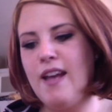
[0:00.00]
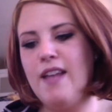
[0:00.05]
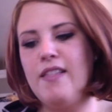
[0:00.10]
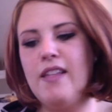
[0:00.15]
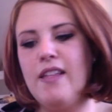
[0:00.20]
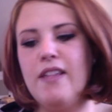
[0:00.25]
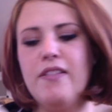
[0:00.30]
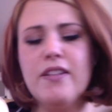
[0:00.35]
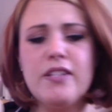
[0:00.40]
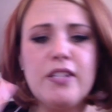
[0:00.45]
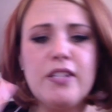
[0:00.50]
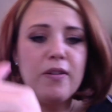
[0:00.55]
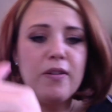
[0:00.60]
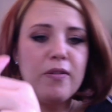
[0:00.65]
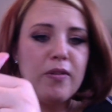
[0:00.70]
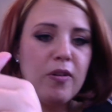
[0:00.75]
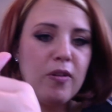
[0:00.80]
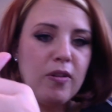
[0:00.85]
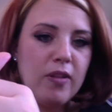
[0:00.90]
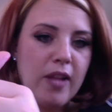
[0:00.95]
And this
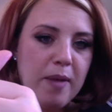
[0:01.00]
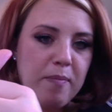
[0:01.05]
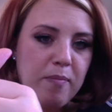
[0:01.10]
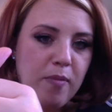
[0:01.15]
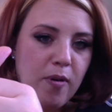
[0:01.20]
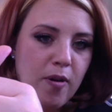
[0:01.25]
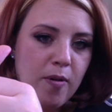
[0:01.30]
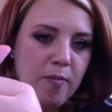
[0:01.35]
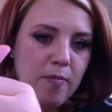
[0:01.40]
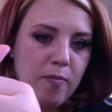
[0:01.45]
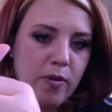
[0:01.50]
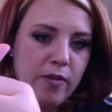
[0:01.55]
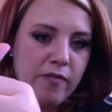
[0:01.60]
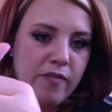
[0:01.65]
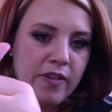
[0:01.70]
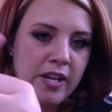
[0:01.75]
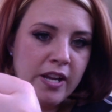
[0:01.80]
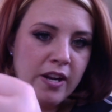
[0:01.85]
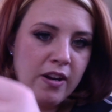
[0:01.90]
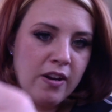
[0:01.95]
little light bulb wood
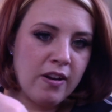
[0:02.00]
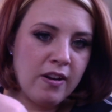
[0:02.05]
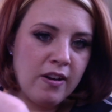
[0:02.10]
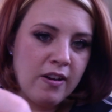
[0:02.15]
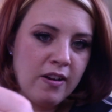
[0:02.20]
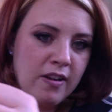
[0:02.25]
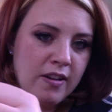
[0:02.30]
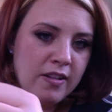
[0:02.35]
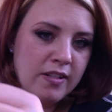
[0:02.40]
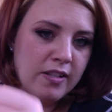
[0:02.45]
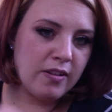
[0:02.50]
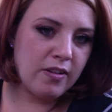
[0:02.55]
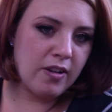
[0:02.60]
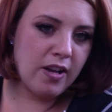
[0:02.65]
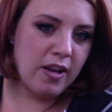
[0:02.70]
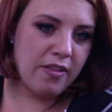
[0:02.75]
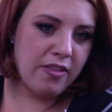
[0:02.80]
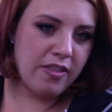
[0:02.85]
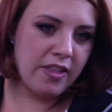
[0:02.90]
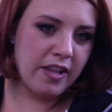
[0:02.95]
veneer. So look
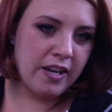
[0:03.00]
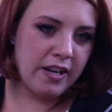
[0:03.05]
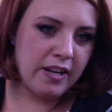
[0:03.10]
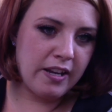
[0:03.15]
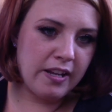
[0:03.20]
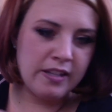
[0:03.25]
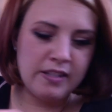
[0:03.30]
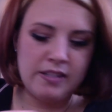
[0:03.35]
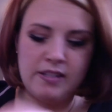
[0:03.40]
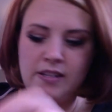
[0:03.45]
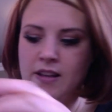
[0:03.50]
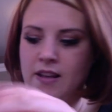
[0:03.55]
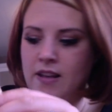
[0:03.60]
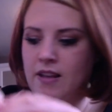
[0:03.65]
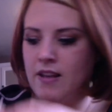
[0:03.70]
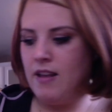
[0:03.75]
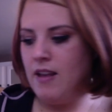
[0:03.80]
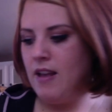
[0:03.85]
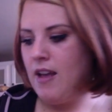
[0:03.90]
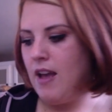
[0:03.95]
how thin it is.
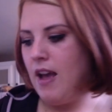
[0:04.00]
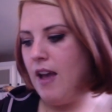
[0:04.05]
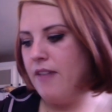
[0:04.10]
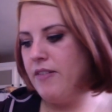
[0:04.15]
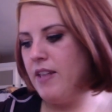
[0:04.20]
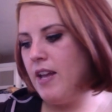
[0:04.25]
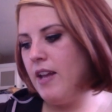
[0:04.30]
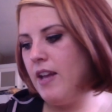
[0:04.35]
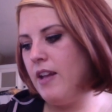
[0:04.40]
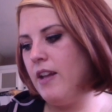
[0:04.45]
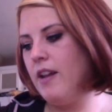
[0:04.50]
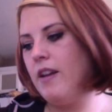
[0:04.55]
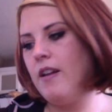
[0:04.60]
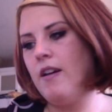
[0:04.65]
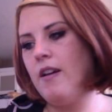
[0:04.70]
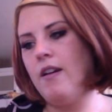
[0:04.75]
And then